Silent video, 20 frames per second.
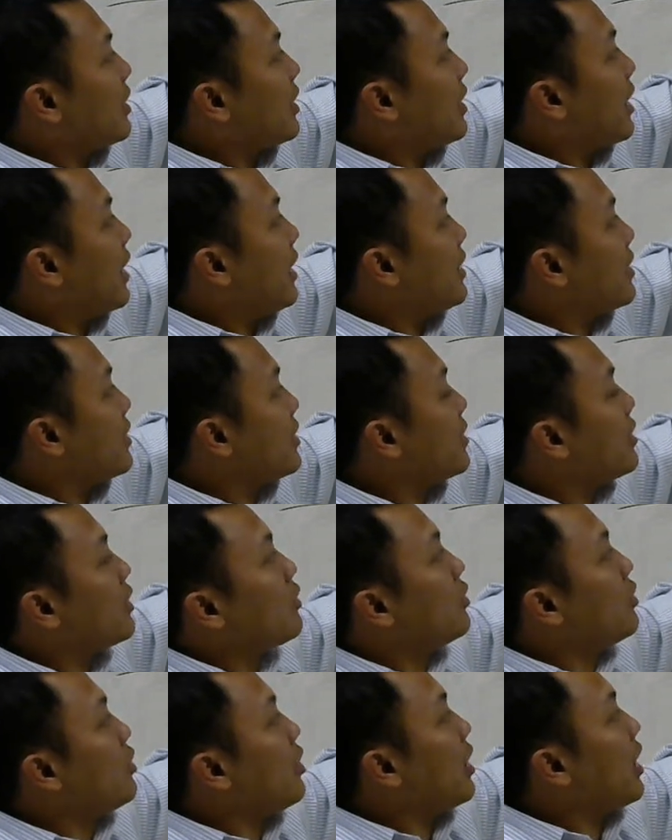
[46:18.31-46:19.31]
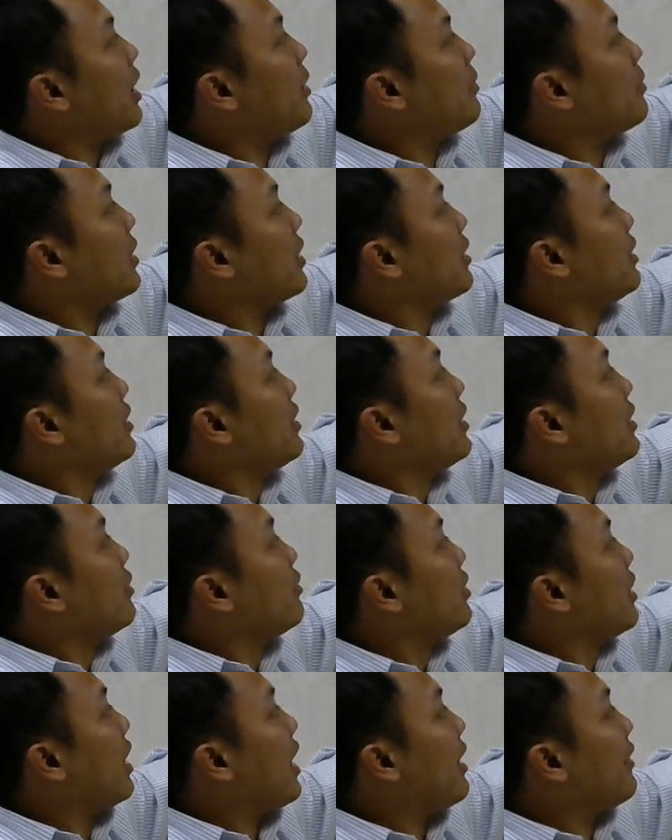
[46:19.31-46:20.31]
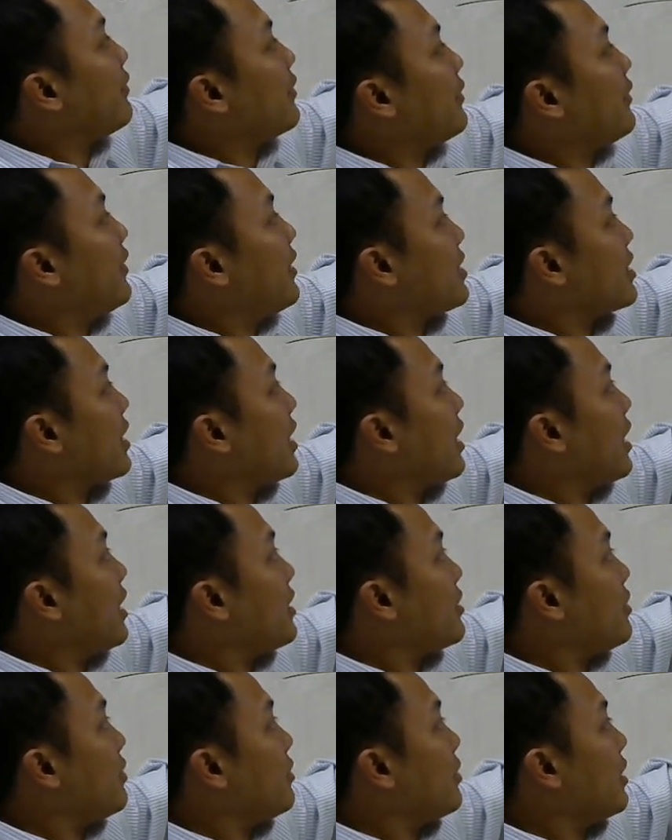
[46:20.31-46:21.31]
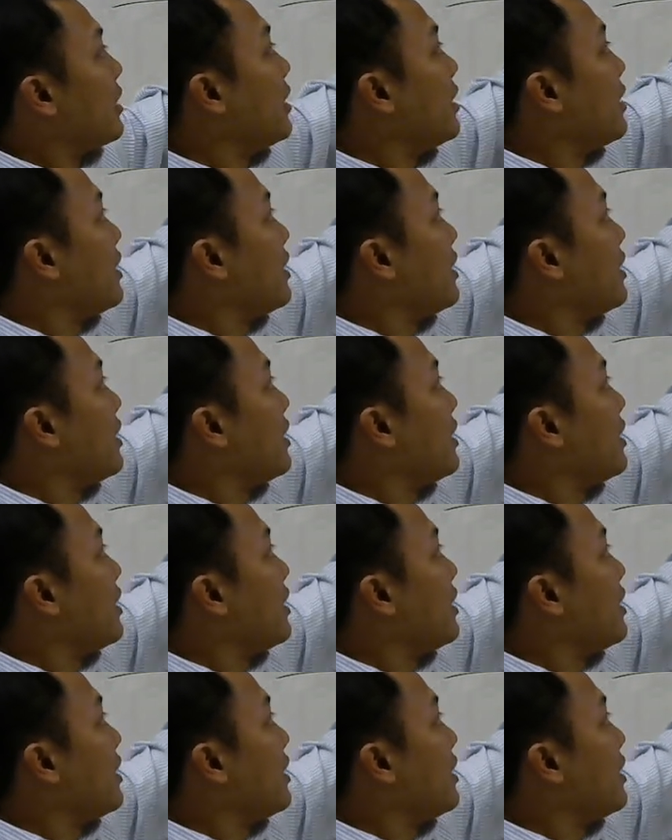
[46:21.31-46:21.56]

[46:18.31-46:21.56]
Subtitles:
case could not happen. We have first case only.